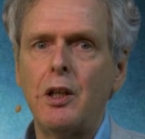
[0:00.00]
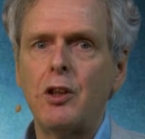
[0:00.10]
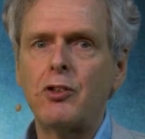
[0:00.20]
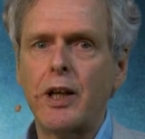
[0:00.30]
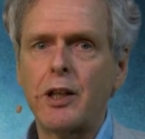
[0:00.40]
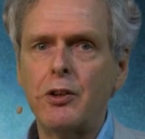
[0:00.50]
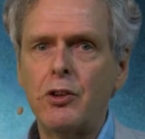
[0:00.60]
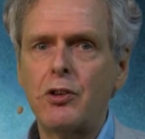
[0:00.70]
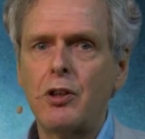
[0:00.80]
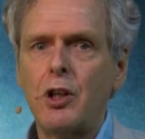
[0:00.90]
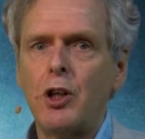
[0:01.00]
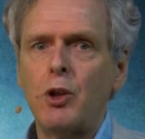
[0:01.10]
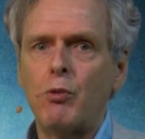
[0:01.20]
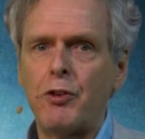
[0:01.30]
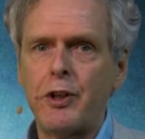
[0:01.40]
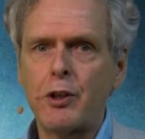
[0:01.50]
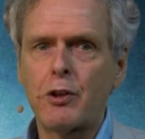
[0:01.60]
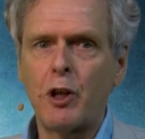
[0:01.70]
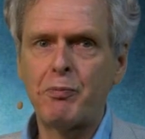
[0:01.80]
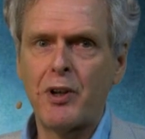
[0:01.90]
Second, within a
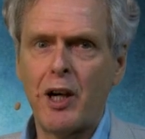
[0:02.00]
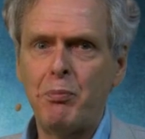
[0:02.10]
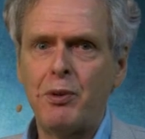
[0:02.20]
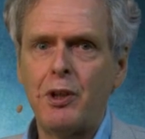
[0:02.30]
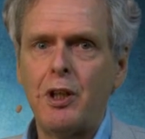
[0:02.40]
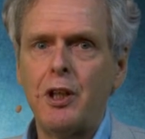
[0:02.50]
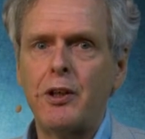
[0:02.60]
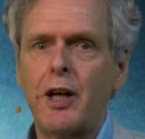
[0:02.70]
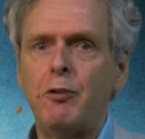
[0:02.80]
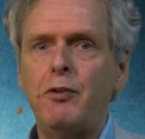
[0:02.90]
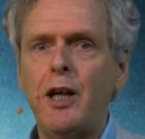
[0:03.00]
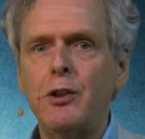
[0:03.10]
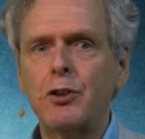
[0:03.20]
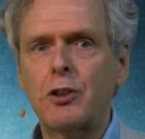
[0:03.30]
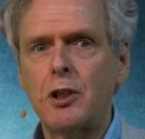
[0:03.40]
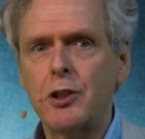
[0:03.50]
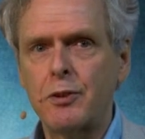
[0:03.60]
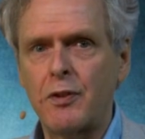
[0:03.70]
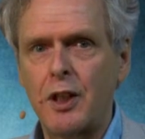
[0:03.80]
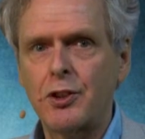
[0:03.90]
crop type, there are various
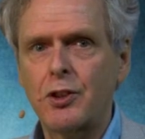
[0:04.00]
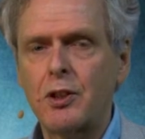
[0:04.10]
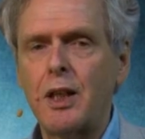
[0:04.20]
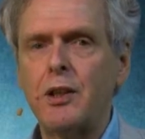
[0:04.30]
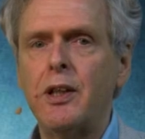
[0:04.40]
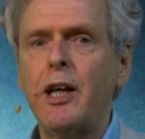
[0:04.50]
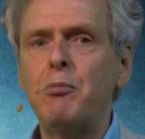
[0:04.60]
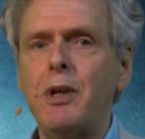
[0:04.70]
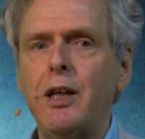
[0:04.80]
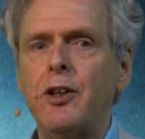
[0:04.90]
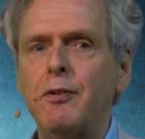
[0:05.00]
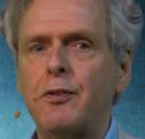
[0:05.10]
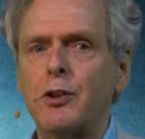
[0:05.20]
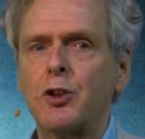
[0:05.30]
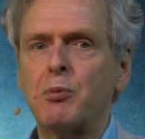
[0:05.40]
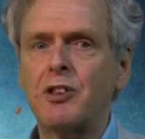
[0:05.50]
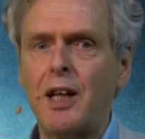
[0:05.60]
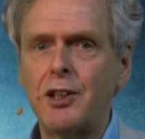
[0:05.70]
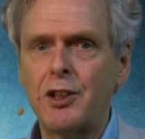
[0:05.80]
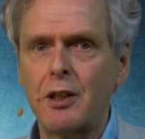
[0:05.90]
cultivars and they may differ
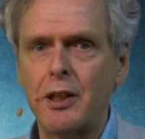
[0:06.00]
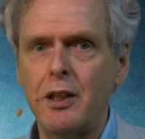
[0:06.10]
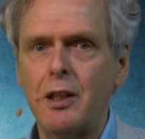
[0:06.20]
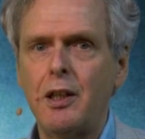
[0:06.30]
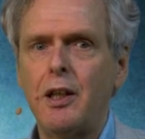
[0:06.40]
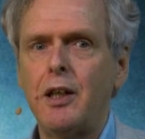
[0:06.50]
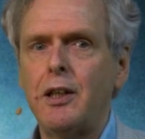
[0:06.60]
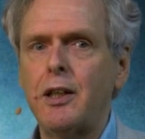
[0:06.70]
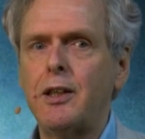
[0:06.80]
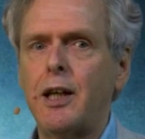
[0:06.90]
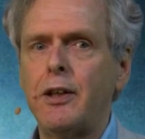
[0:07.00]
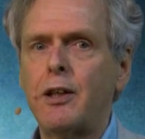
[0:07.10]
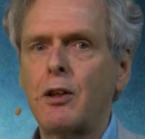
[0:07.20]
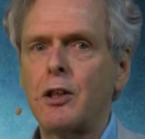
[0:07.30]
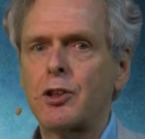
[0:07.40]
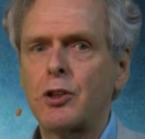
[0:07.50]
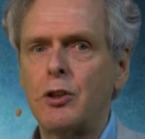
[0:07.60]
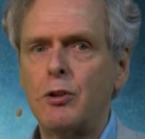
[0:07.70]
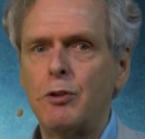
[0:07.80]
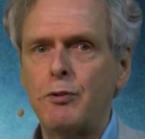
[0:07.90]
substantially in their
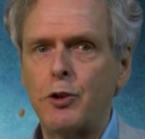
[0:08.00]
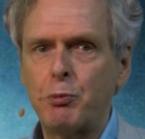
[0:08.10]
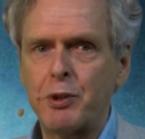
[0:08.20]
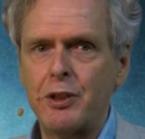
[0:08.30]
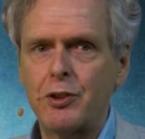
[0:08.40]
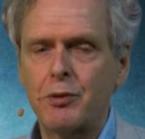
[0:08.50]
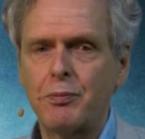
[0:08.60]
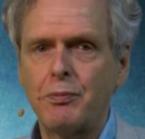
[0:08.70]
ecological footprint.